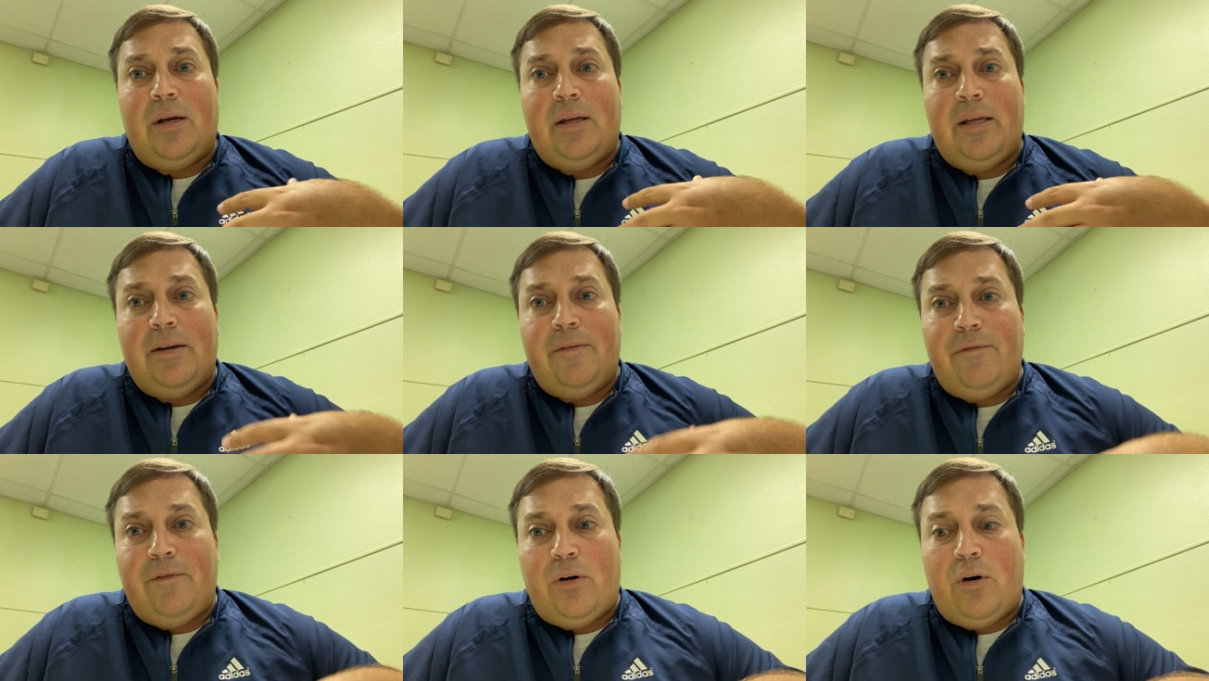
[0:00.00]

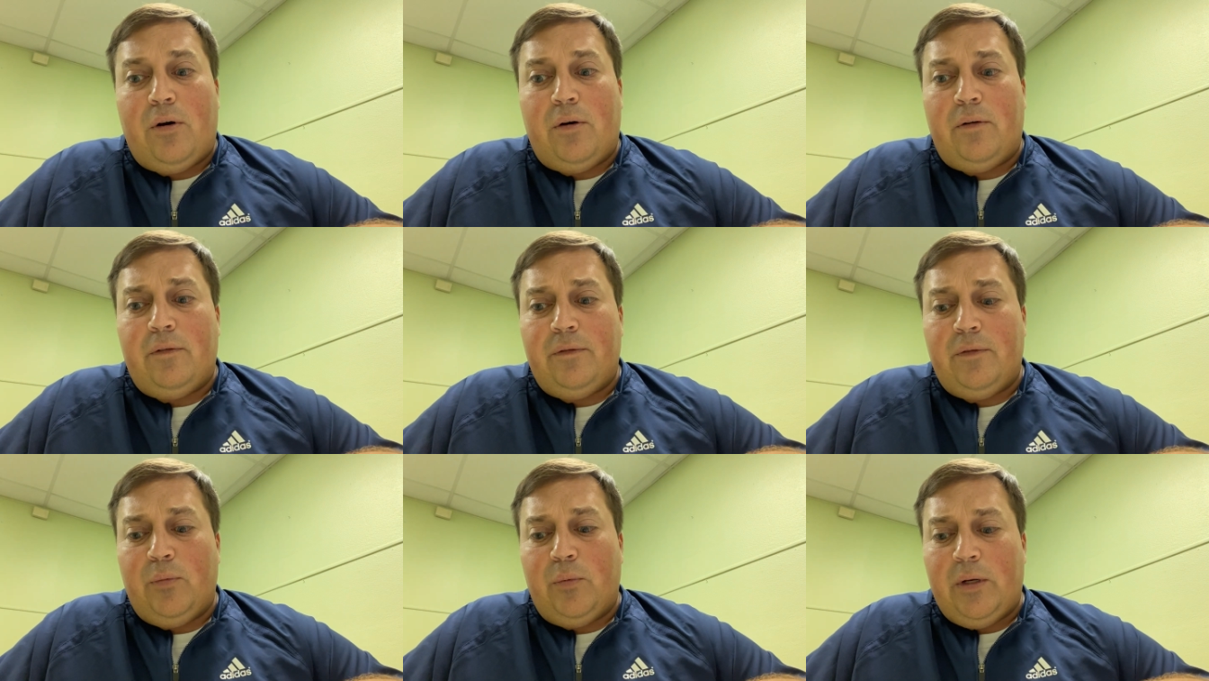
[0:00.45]

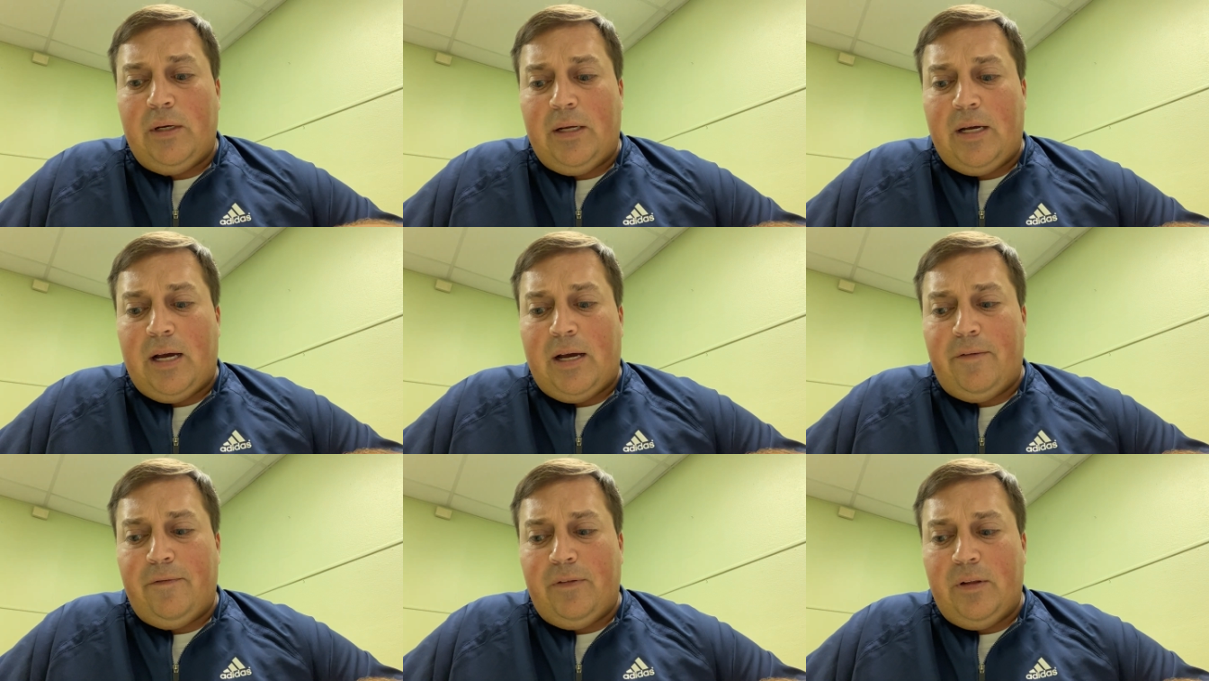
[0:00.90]
involved when
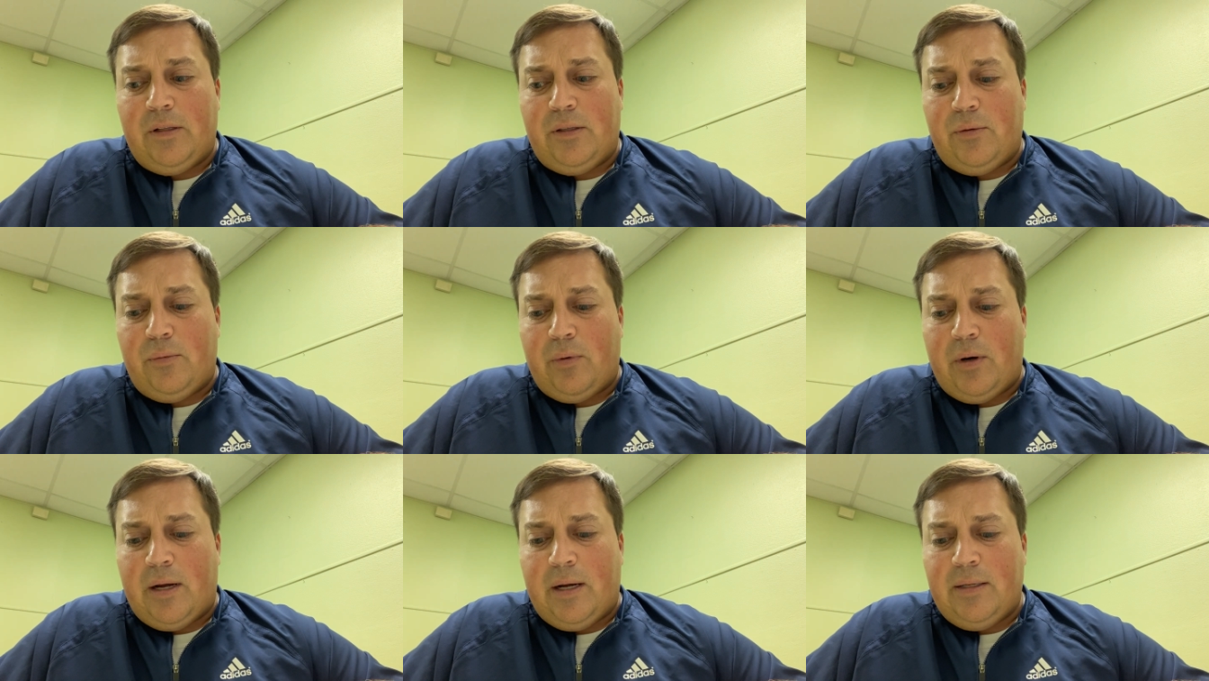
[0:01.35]
conflict
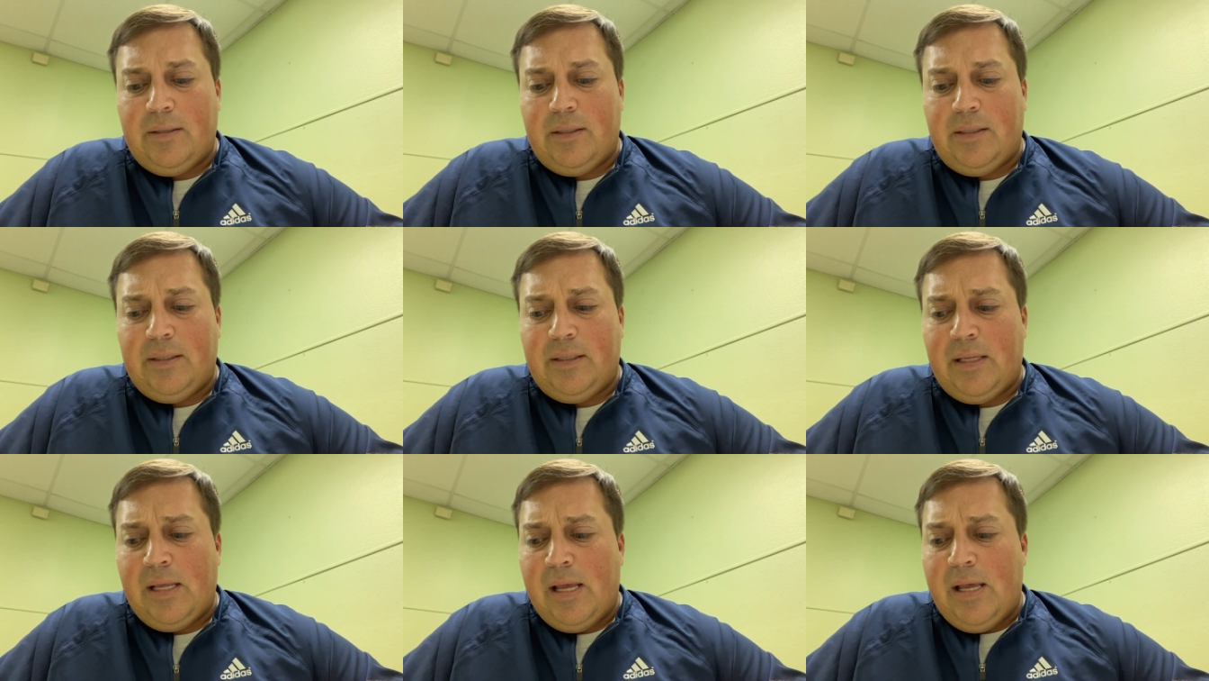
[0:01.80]

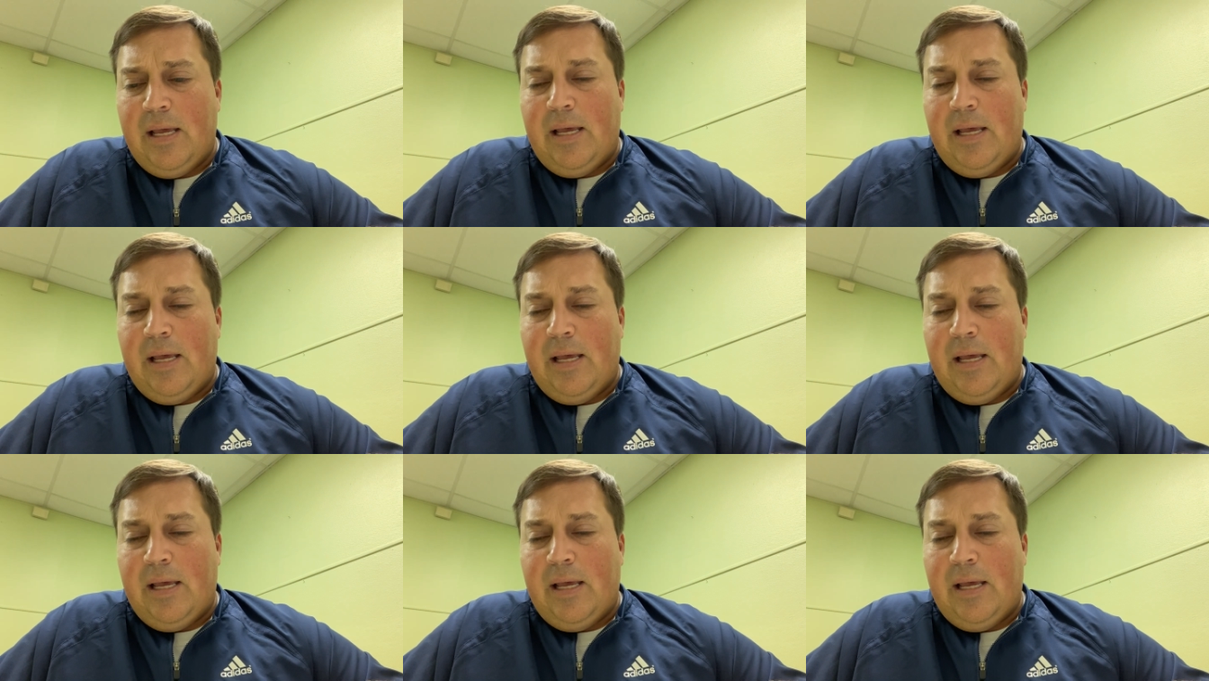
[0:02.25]
arises